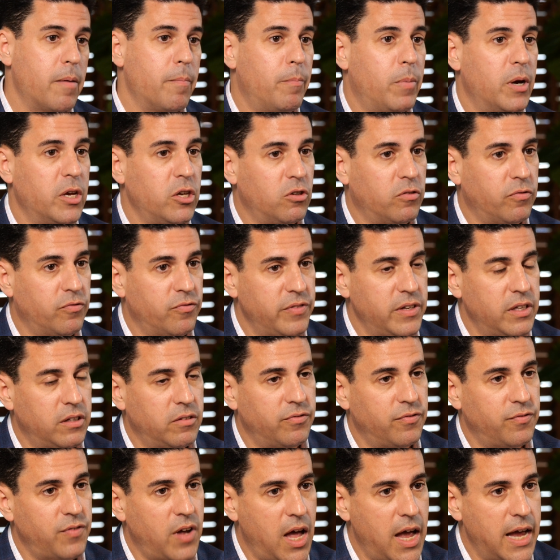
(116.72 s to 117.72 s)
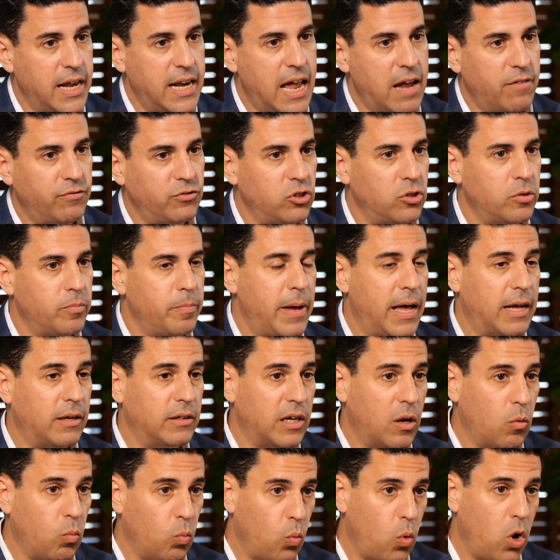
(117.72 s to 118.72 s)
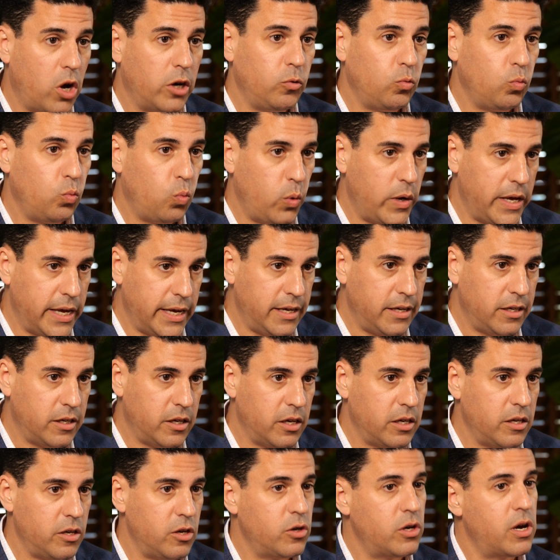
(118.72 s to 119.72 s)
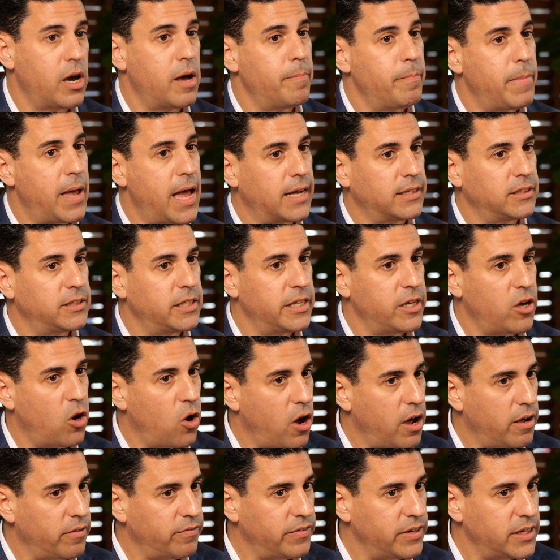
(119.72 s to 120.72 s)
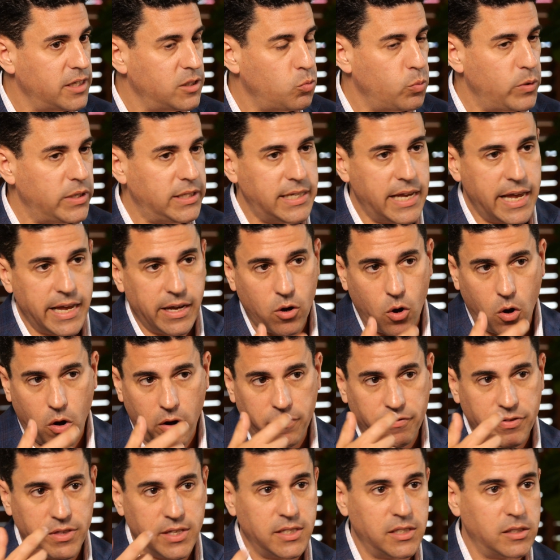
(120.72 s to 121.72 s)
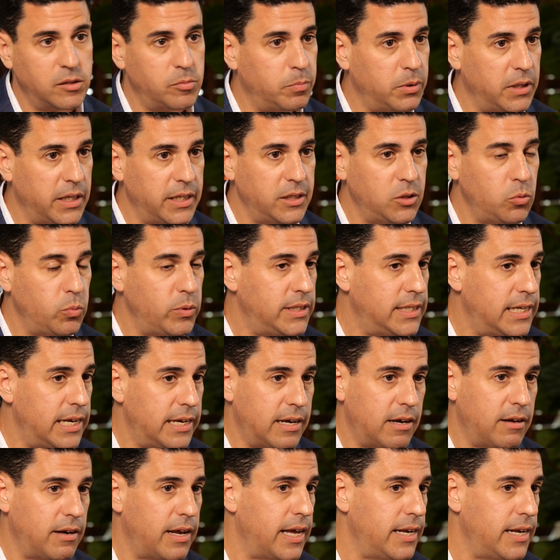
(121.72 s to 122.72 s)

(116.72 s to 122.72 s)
But you'll feel fine after about 1 week. You come back to the office, we take off the splint, we take out